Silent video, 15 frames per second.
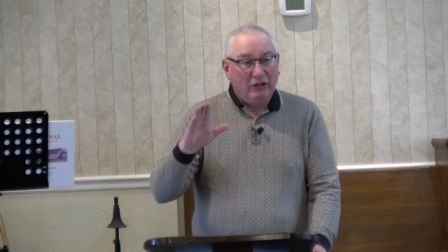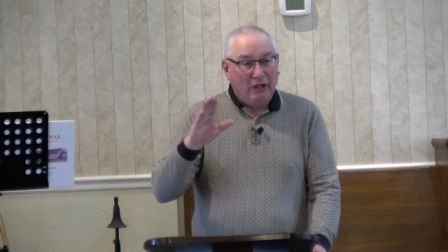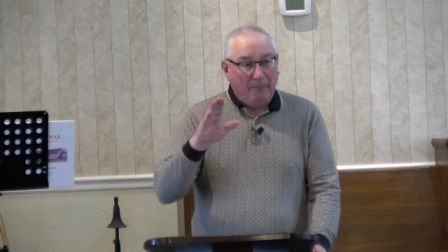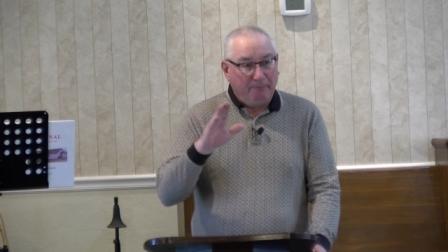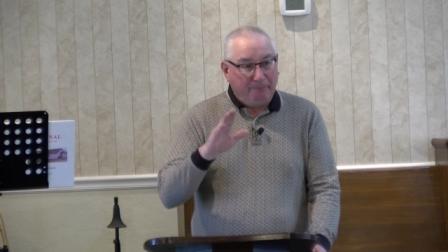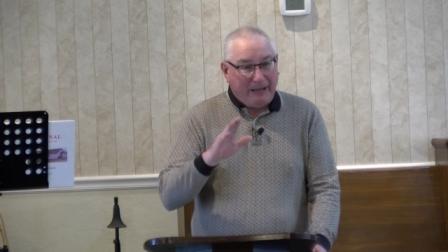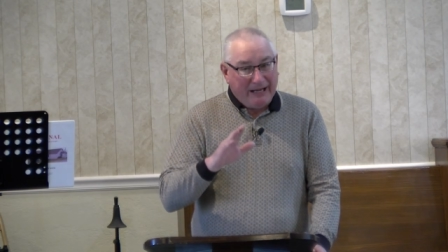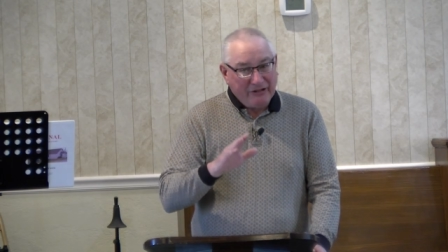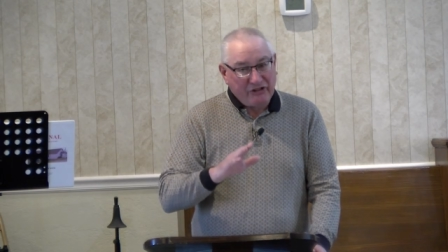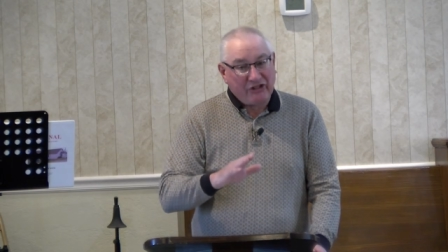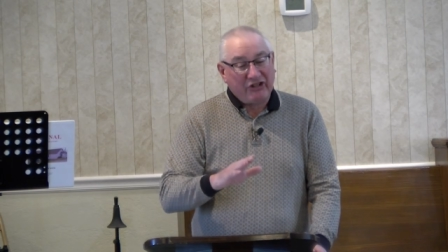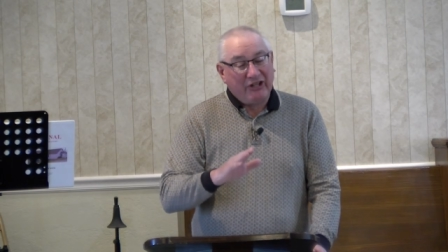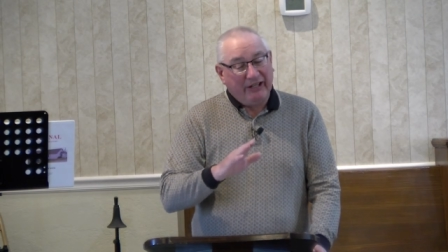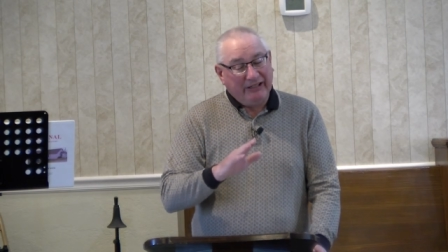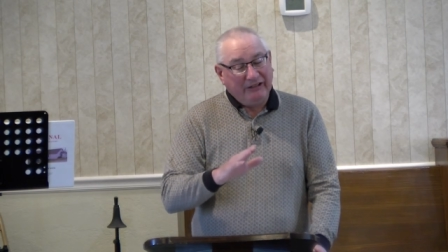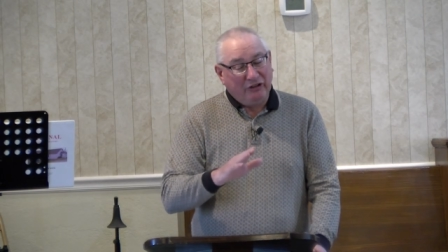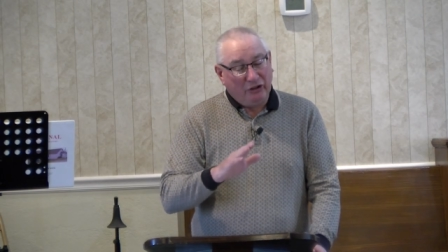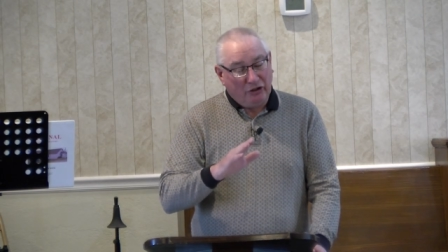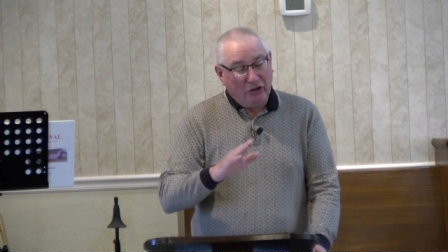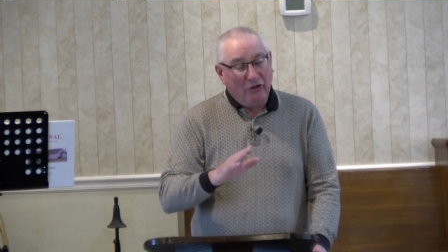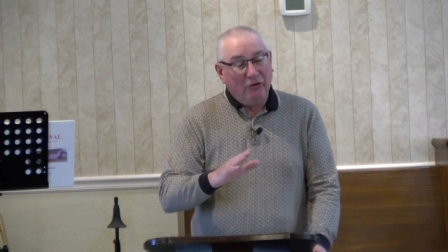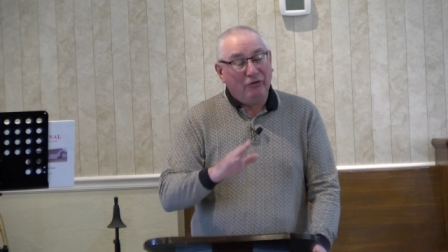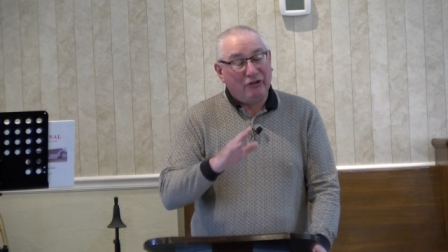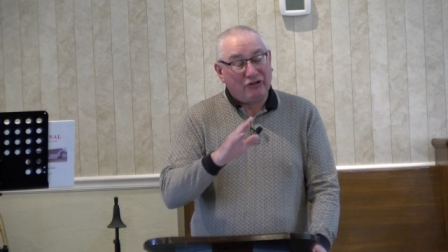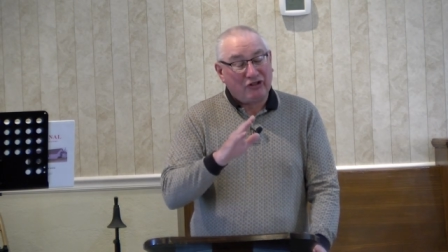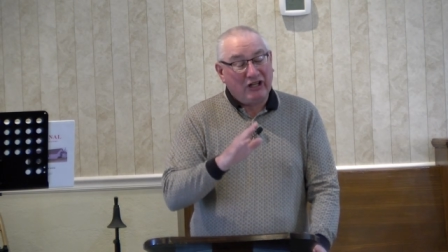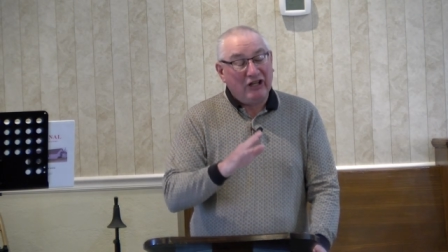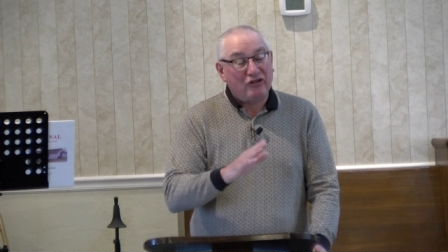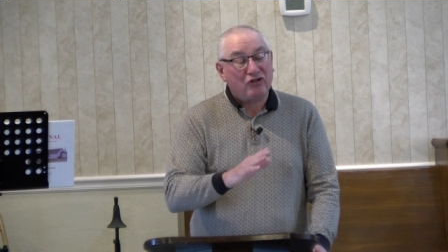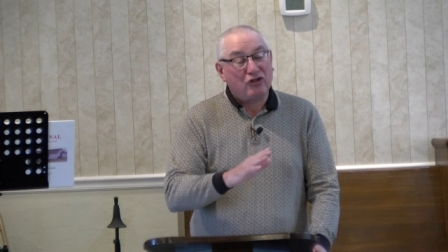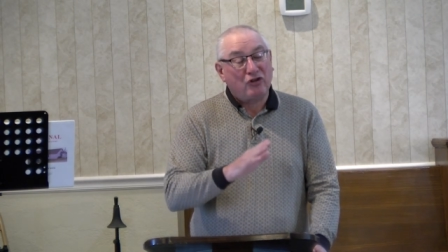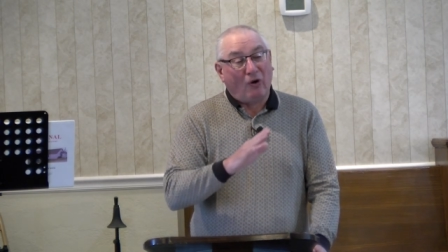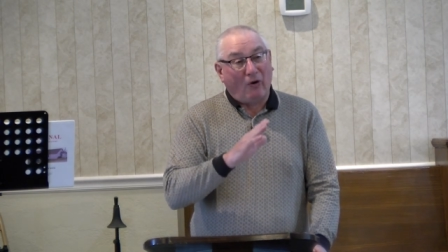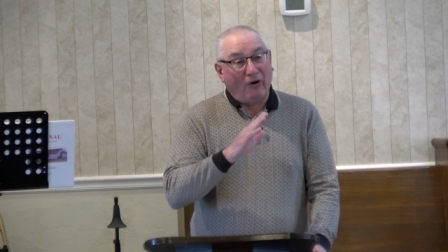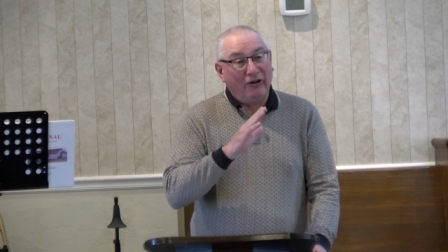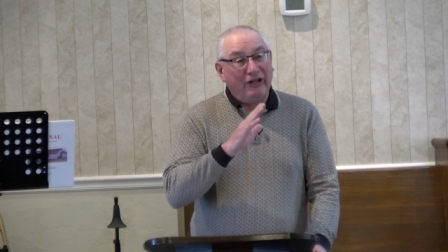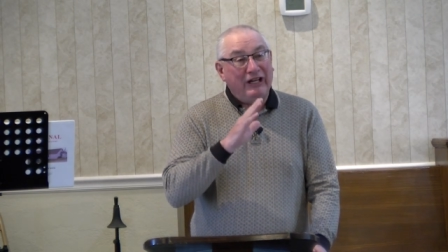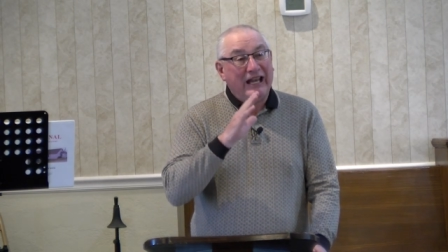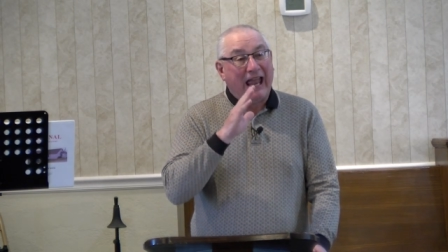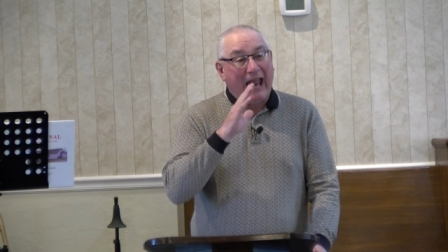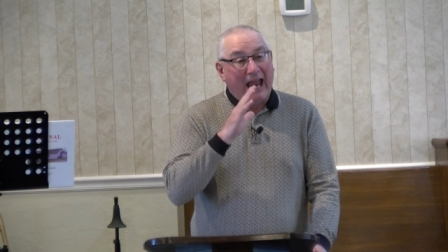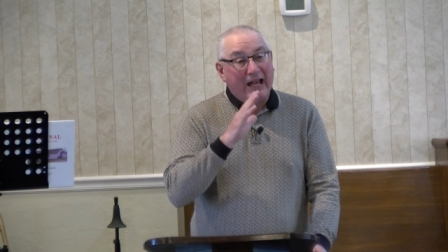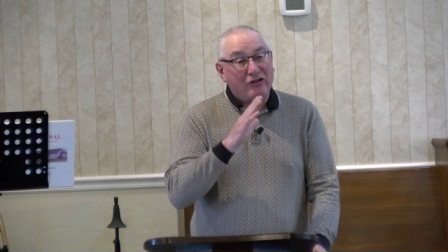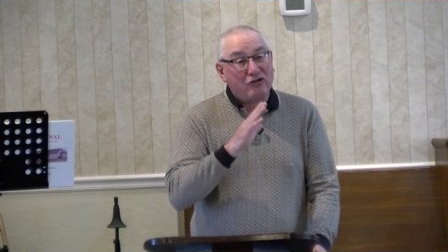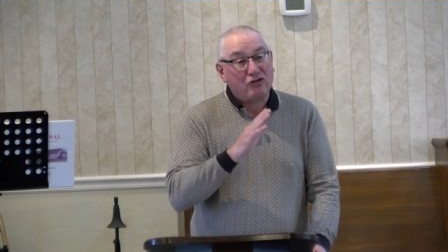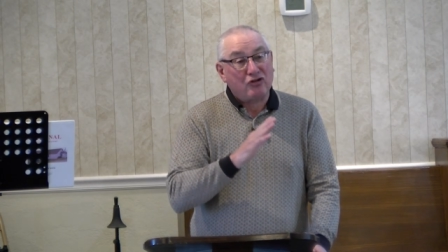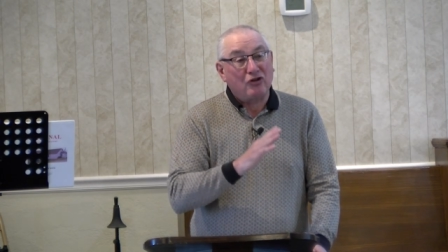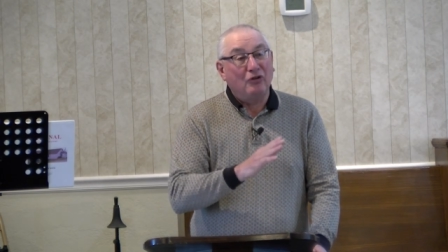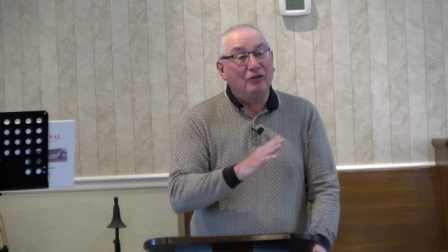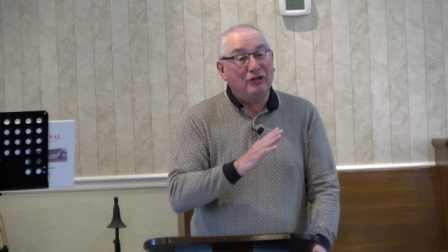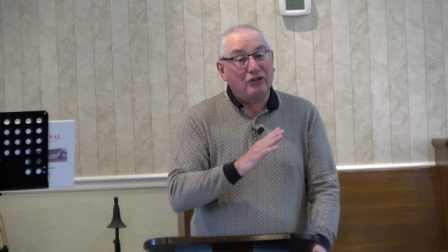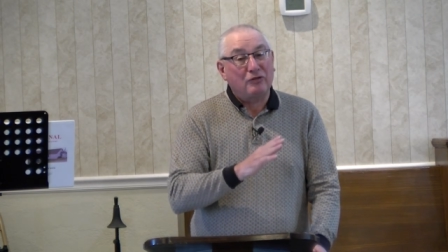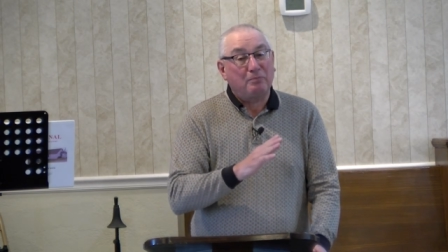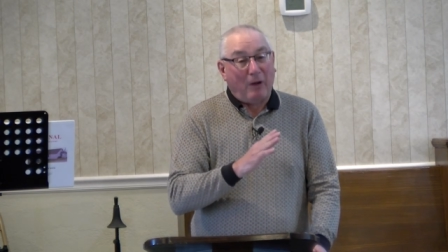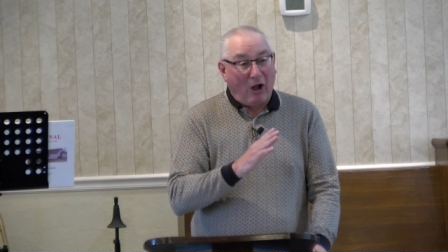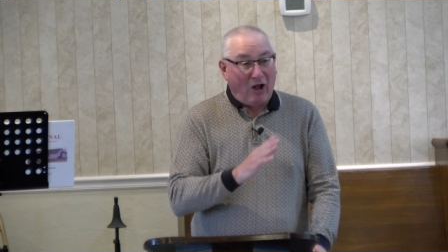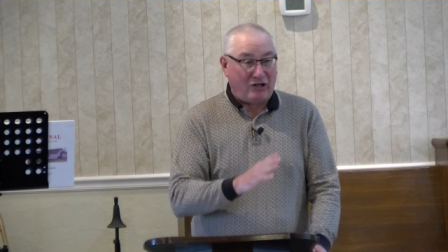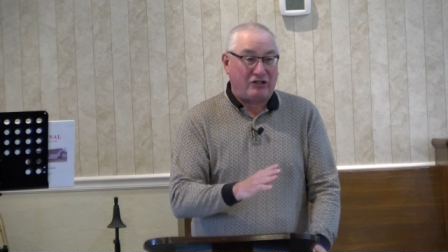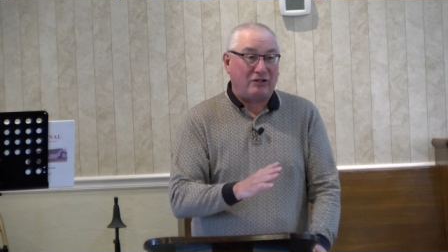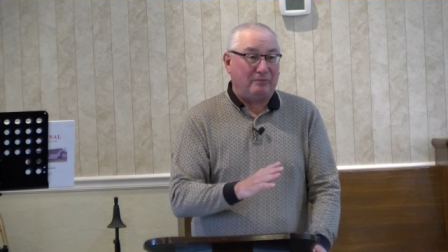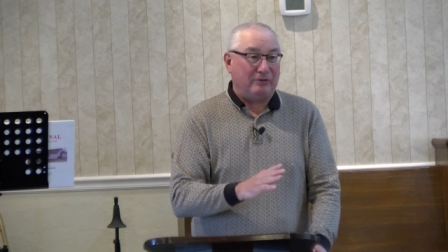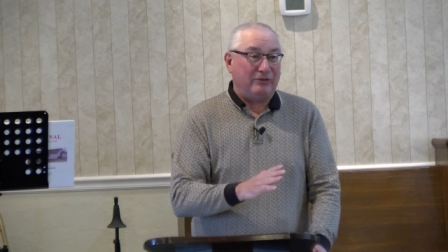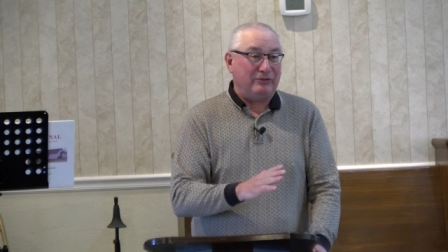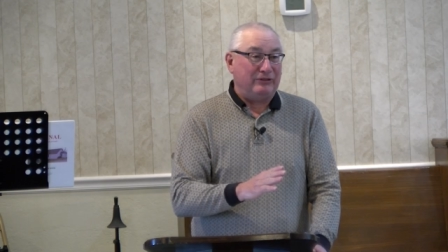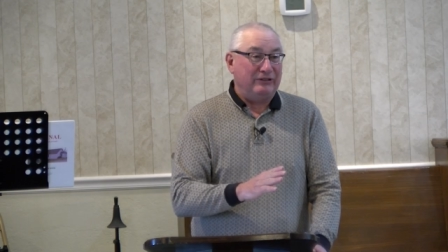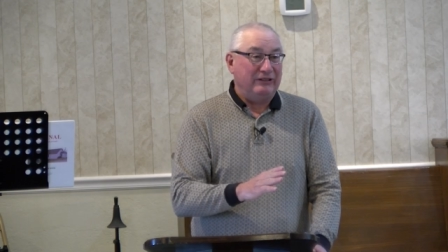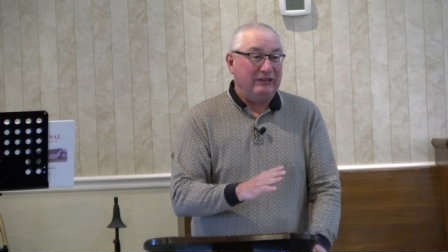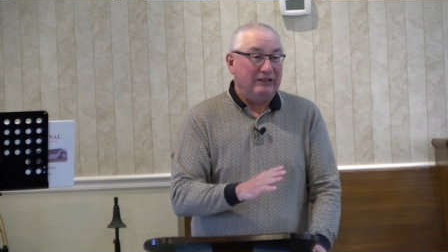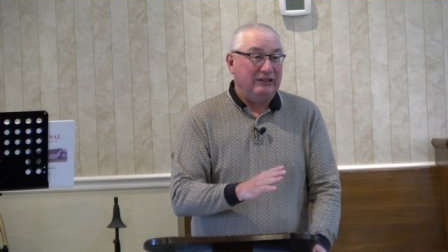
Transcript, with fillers: the best thing to do is get started as soon as possible